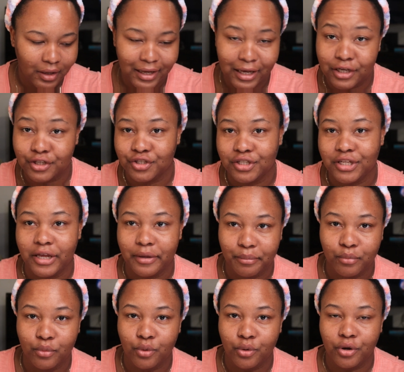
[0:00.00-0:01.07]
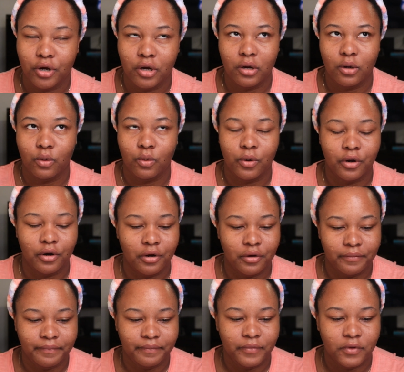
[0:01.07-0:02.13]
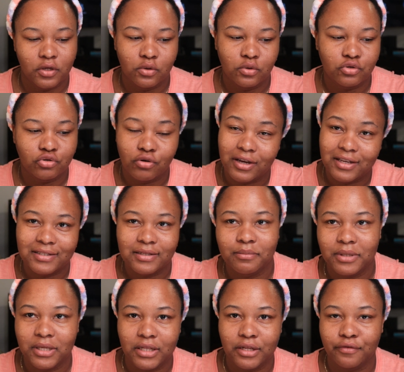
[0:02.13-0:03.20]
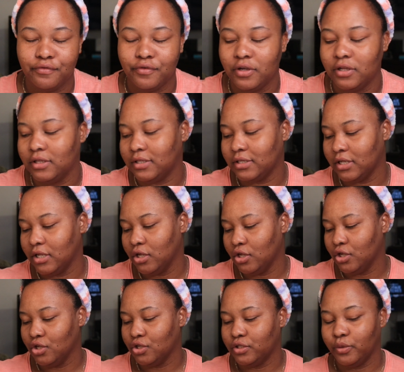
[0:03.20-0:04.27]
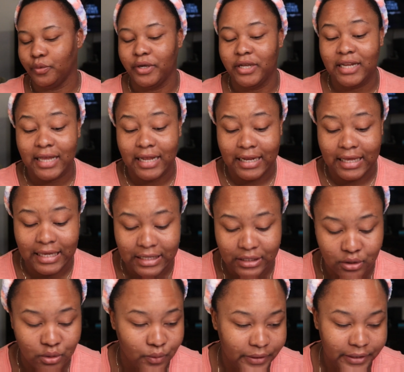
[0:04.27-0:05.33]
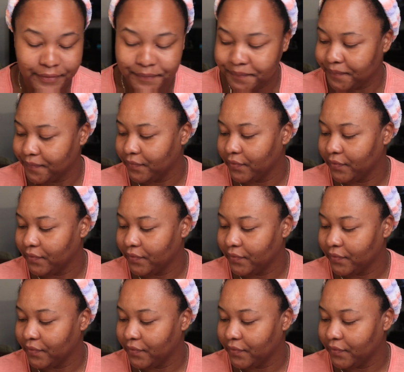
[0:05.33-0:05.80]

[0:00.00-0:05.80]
I should get more or try something different. So we're gonna get into it.